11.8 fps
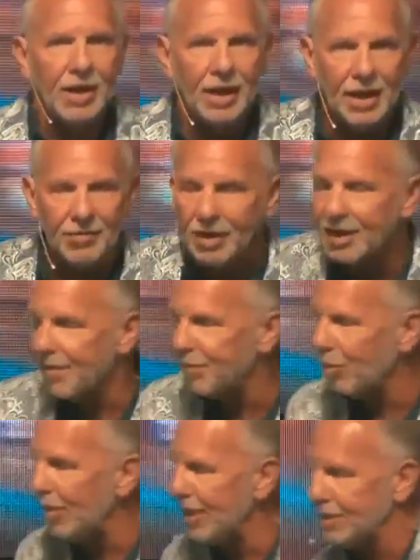have a couple
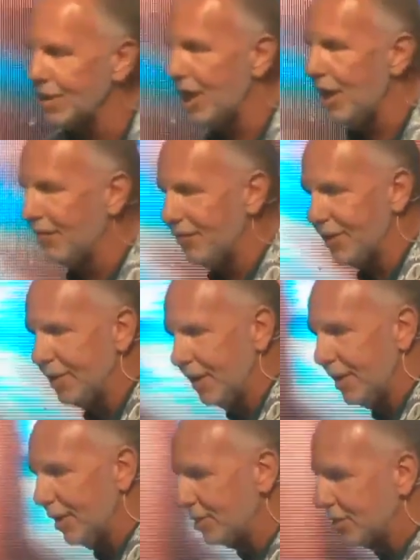weeks off, and then
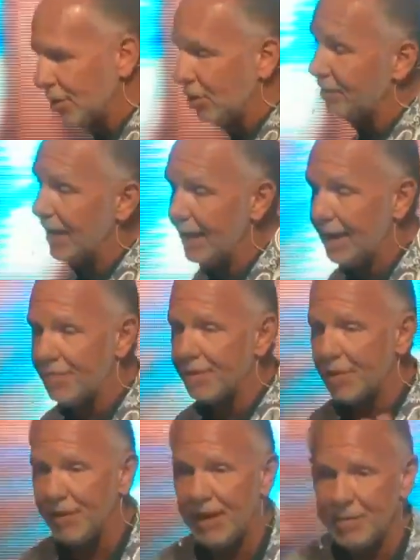they'll soon, man, coming
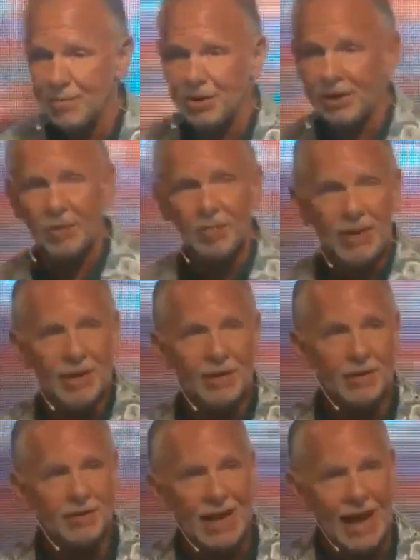up in April, they're going to be in
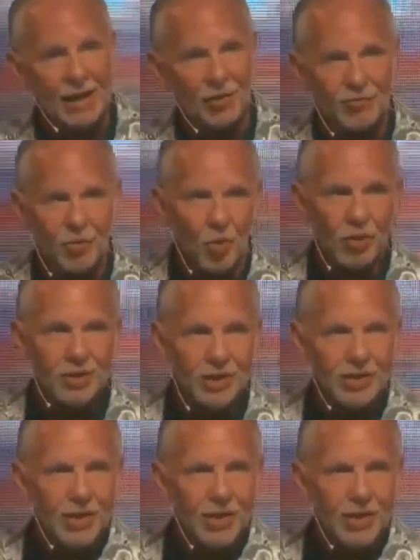California.